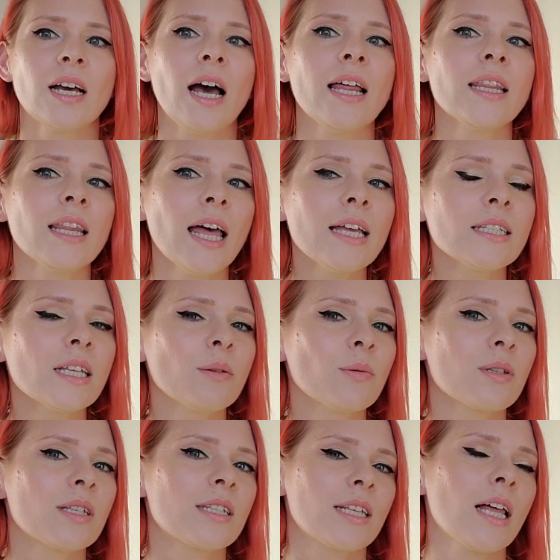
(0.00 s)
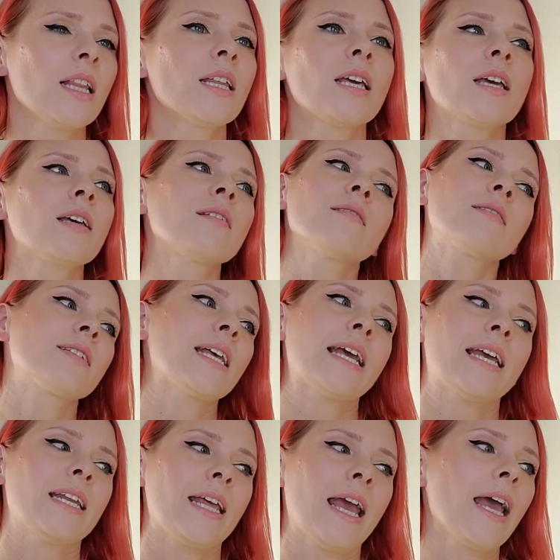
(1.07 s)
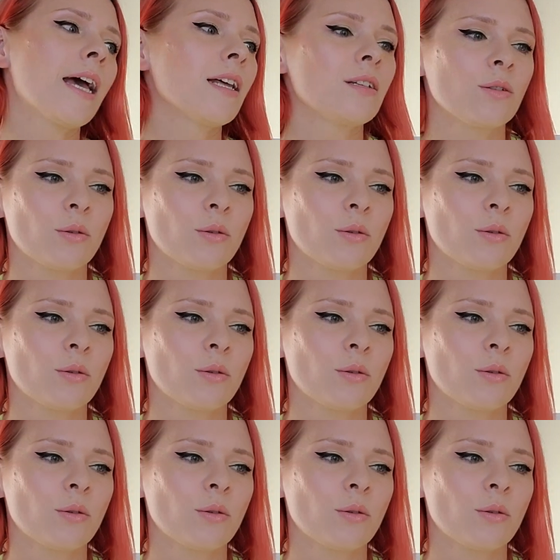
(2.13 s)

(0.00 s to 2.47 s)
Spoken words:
unless it was selling secondhand